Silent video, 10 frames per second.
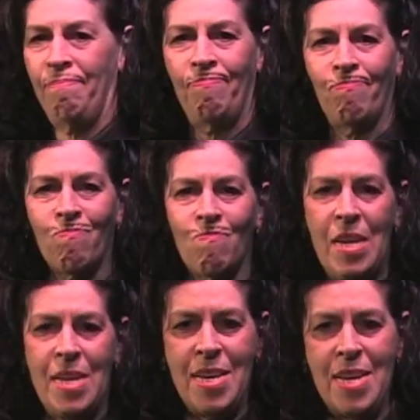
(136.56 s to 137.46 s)

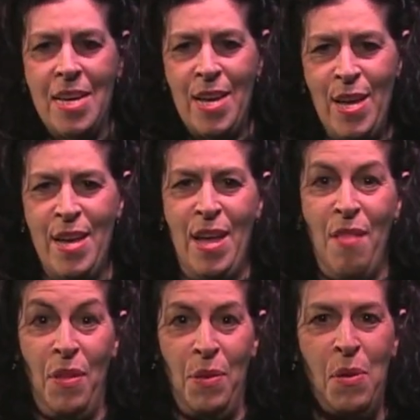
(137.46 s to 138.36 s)

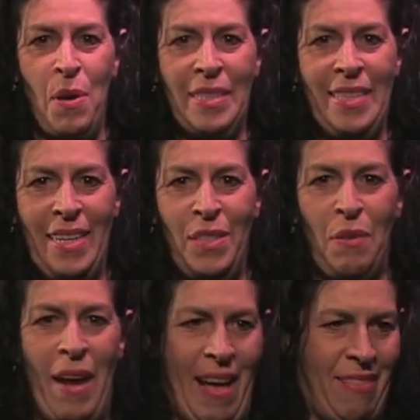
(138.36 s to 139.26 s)
The New York City
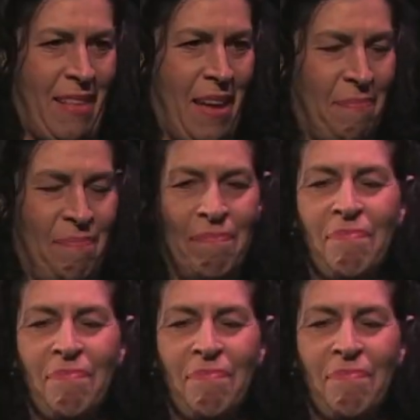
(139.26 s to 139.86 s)
Triathlon.